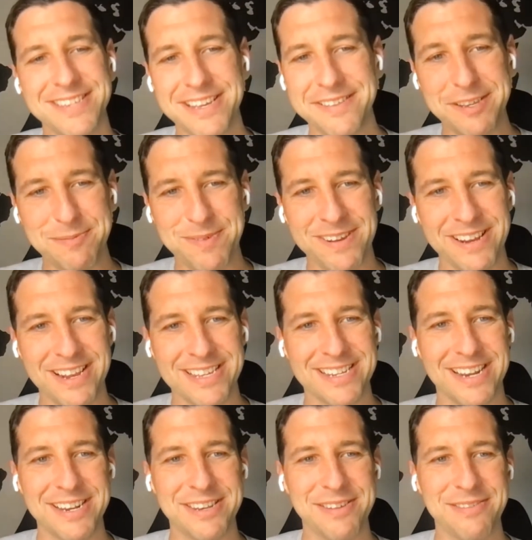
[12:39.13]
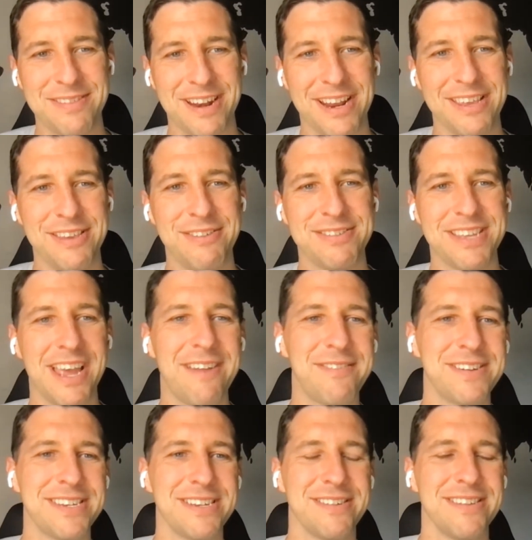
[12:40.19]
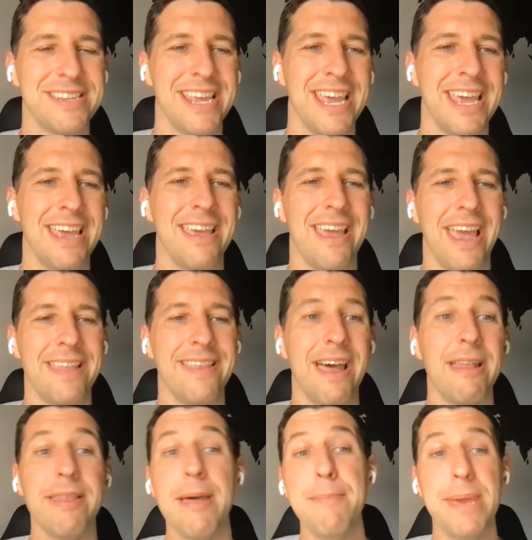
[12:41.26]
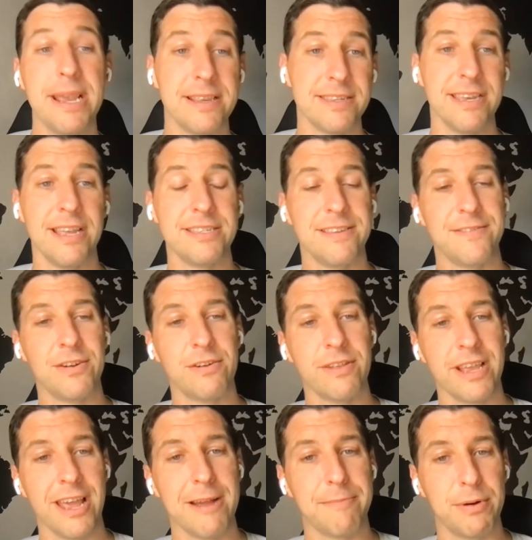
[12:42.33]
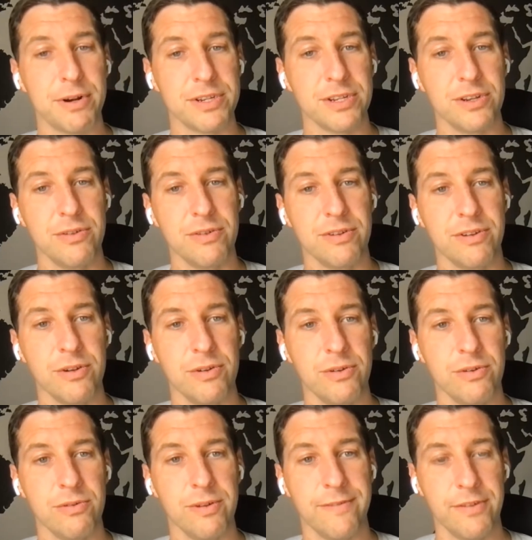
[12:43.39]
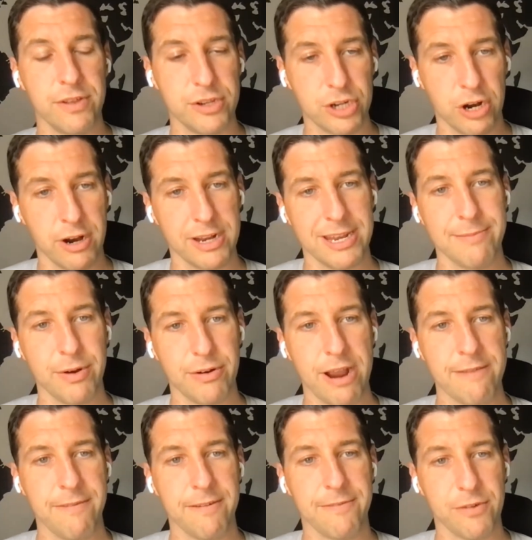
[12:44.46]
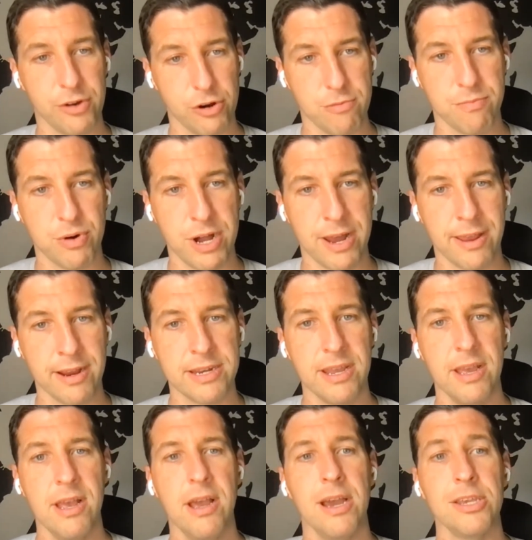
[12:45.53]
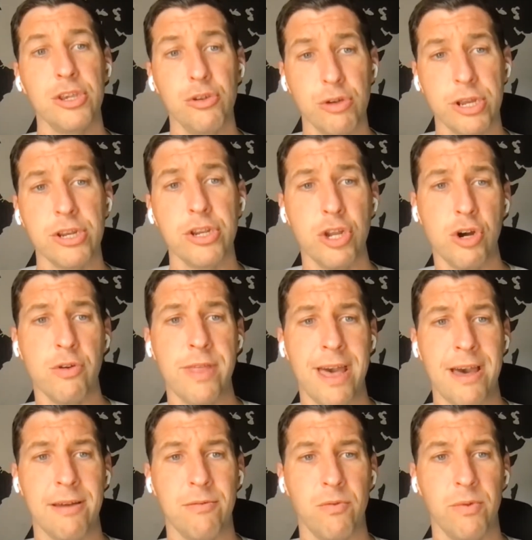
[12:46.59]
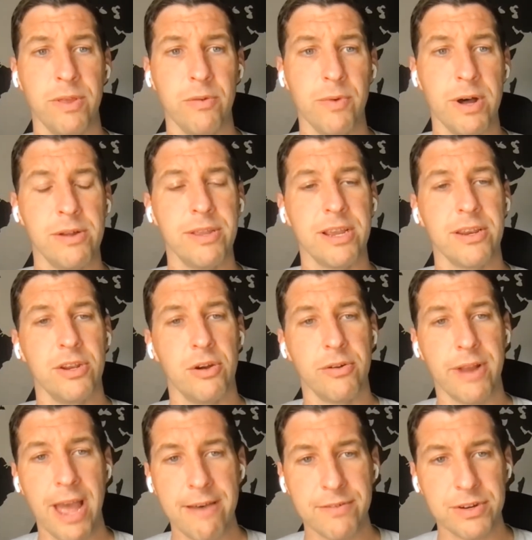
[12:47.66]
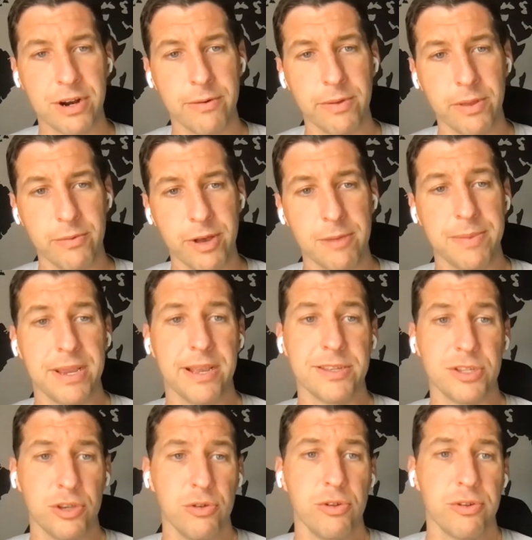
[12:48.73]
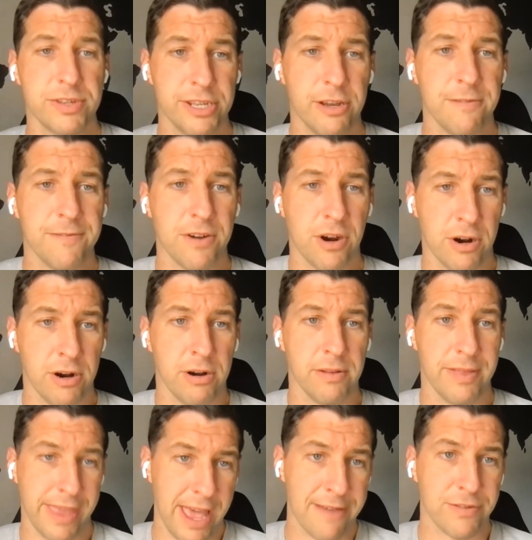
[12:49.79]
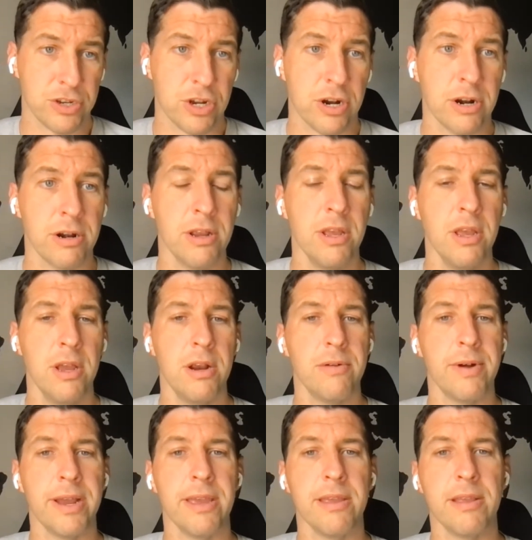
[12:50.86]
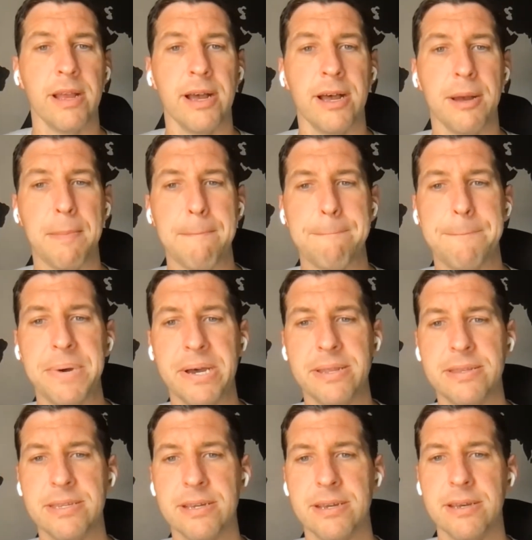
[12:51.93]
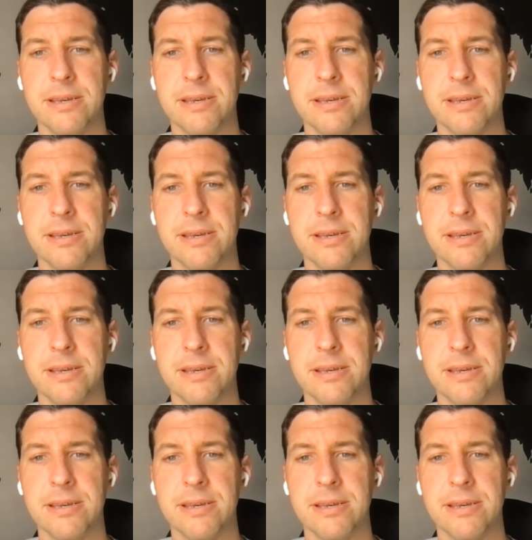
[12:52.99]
sell these products that I use every single day." And that makes sense if you're the kind of person who if you're the target demographic for your own product, you can know that really well, and you can know your avatar really well because you yourself are the avatar, right? But